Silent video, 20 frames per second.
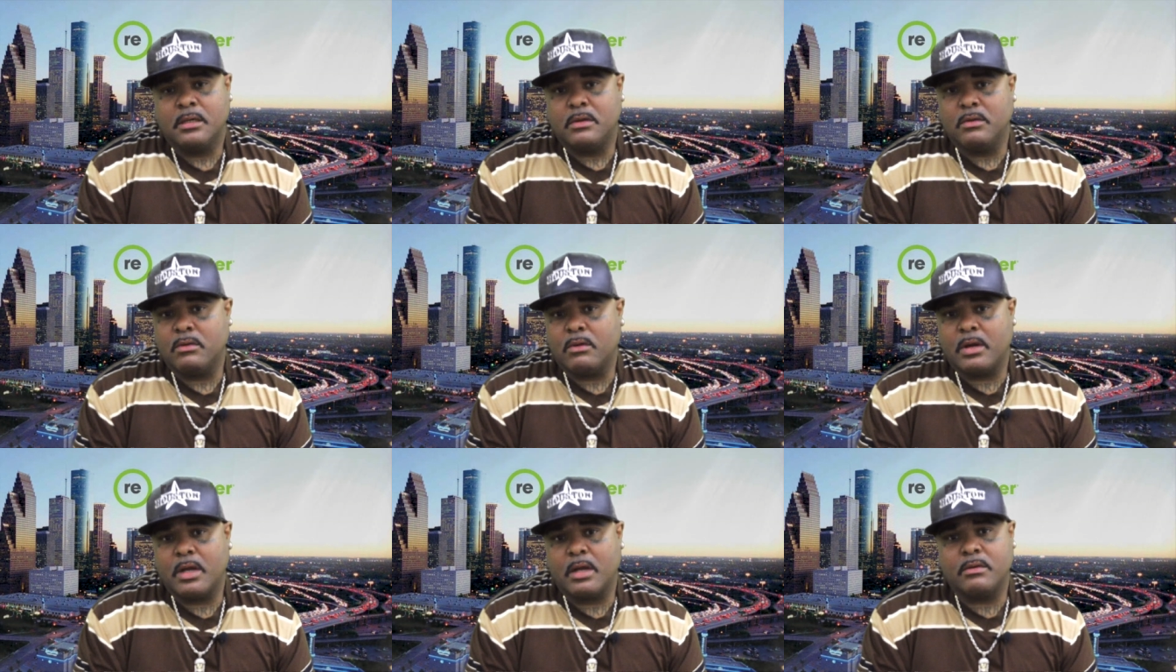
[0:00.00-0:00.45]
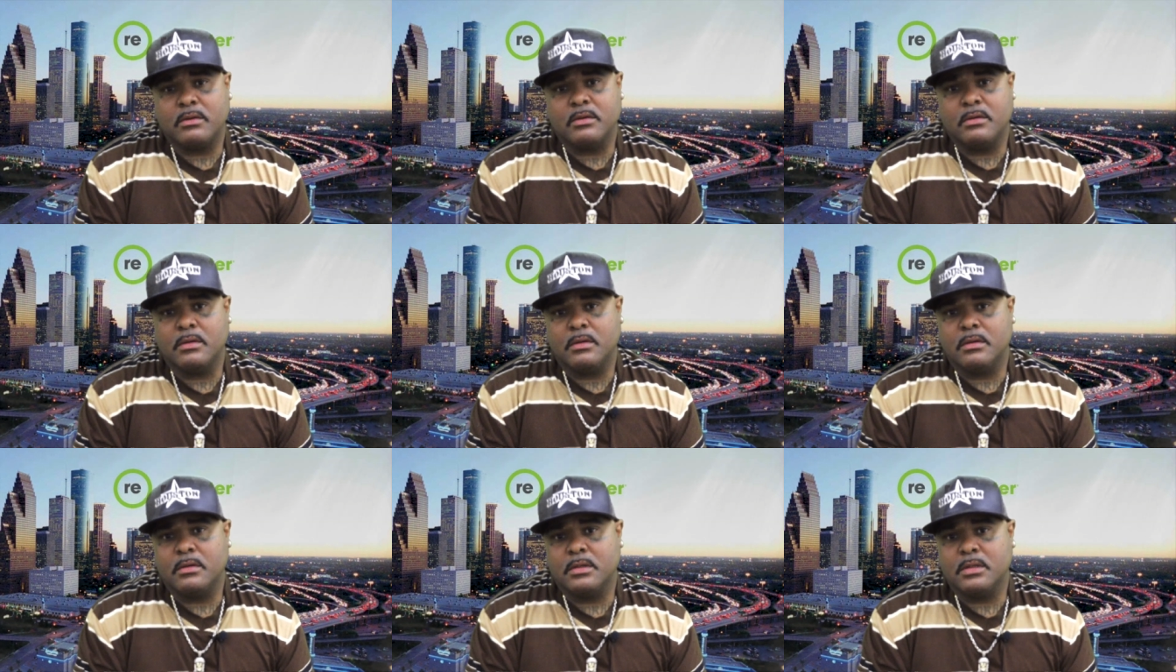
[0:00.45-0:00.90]
You don't have
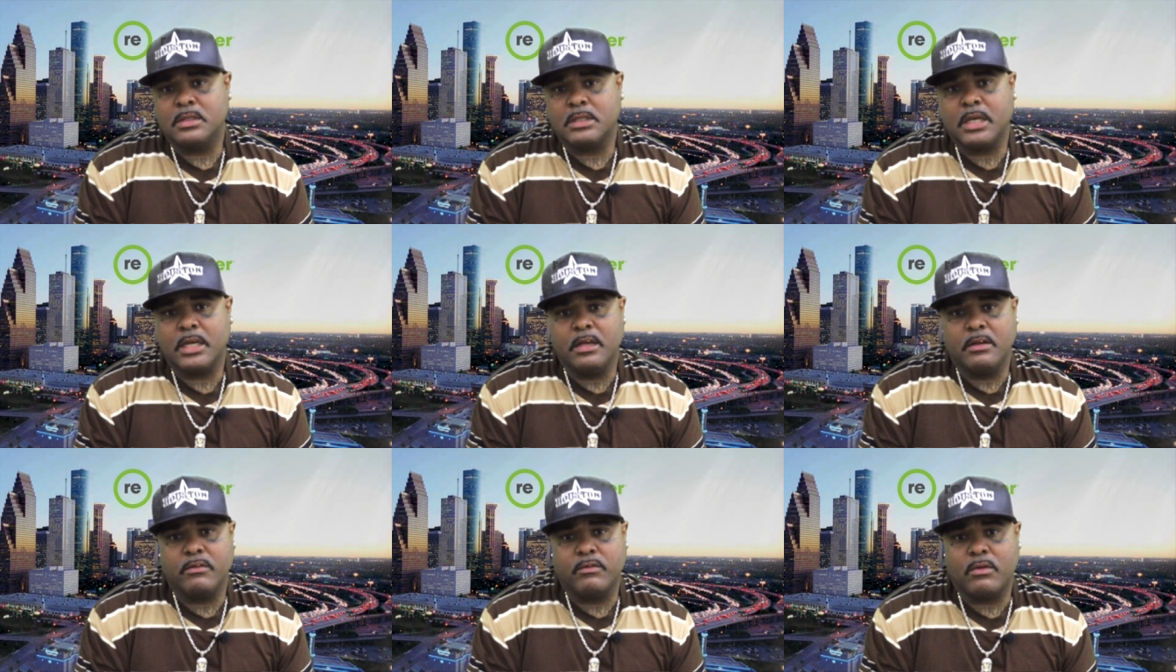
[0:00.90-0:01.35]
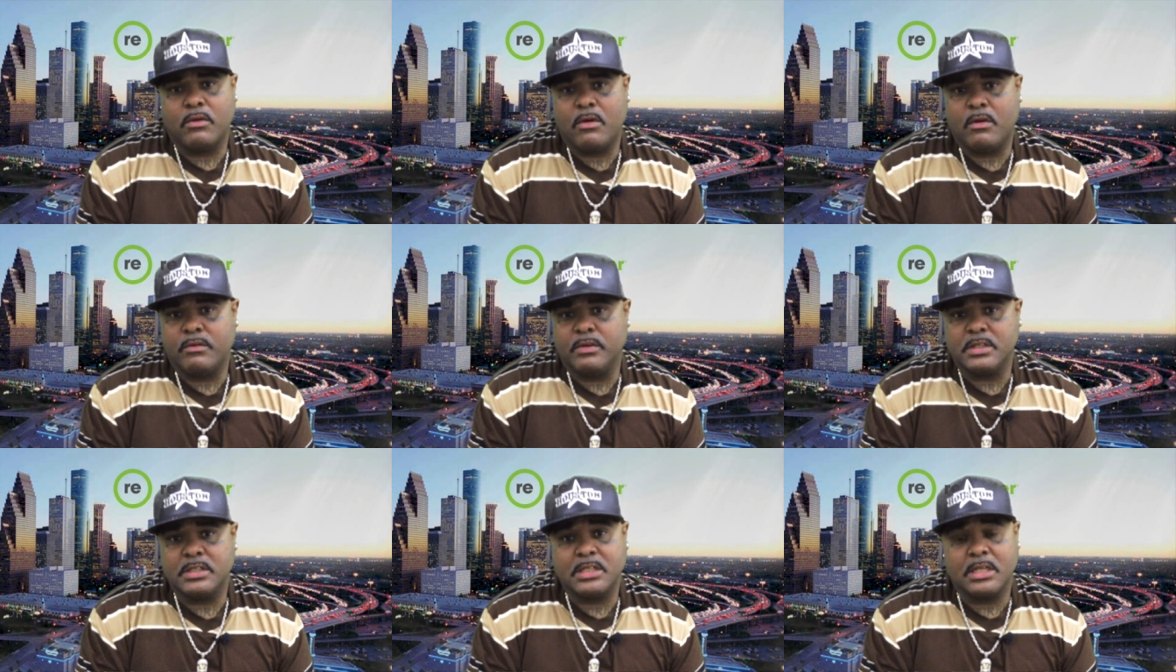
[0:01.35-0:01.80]
to stay
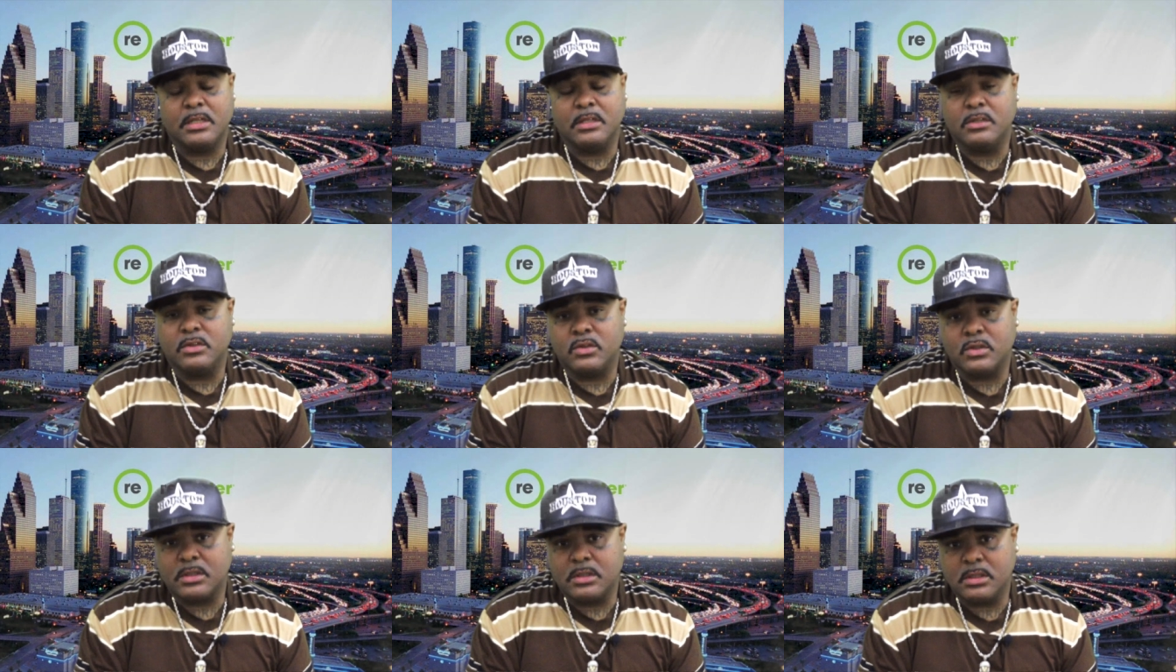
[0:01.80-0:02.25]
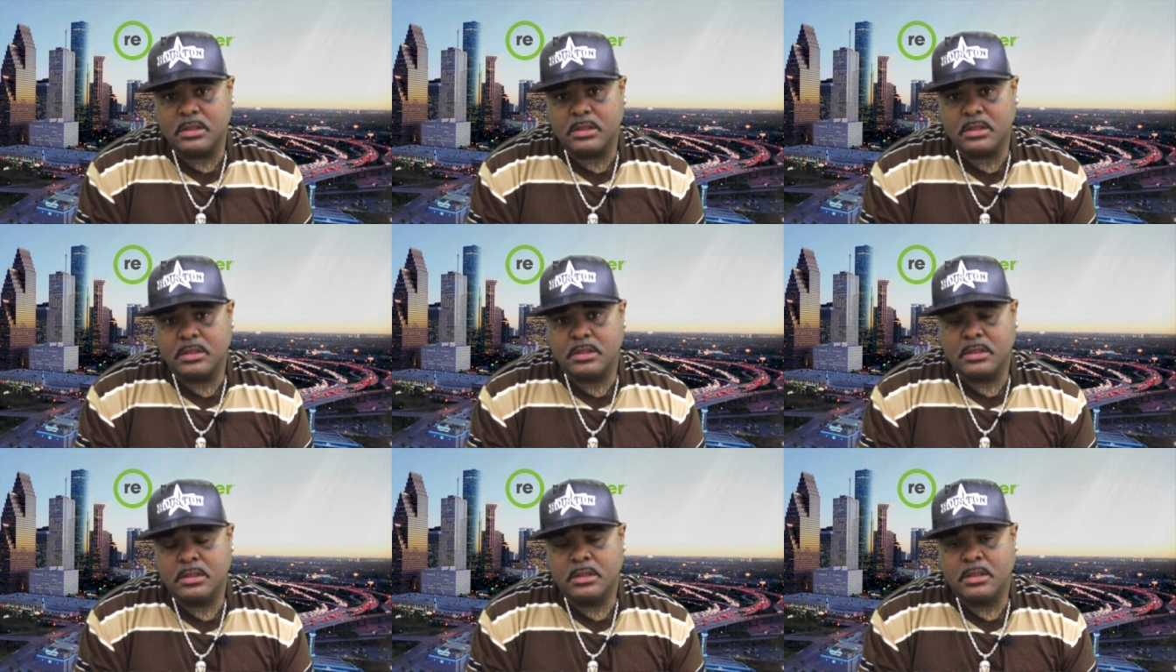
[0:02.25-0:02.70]
involved in selling
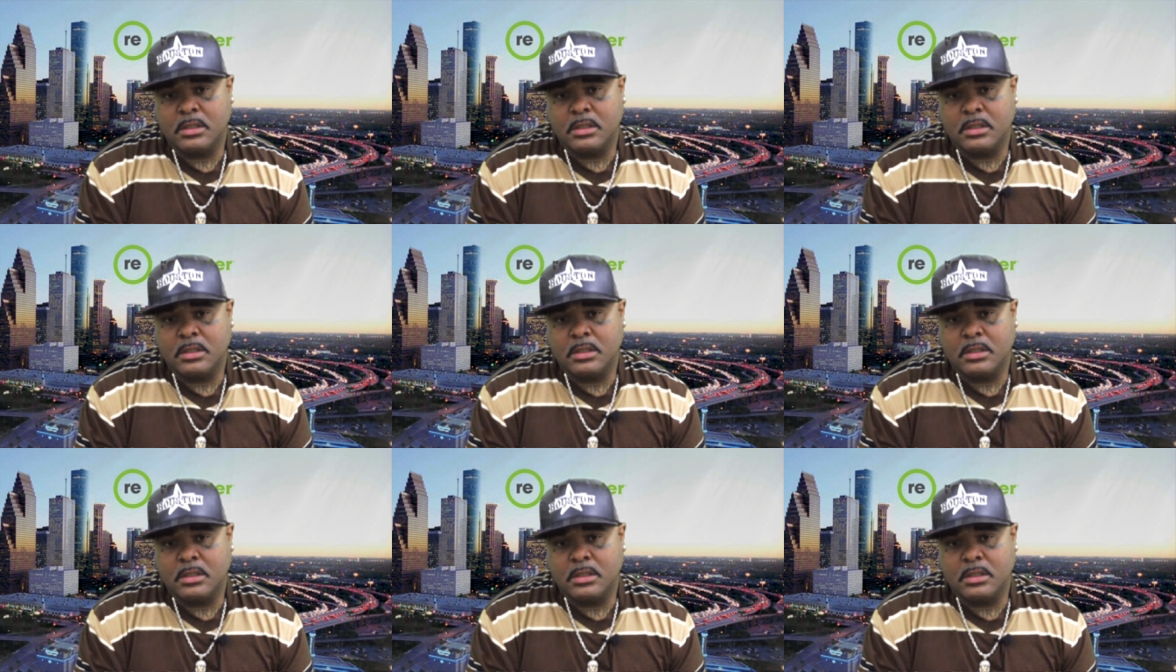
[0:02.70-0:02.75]
drugs.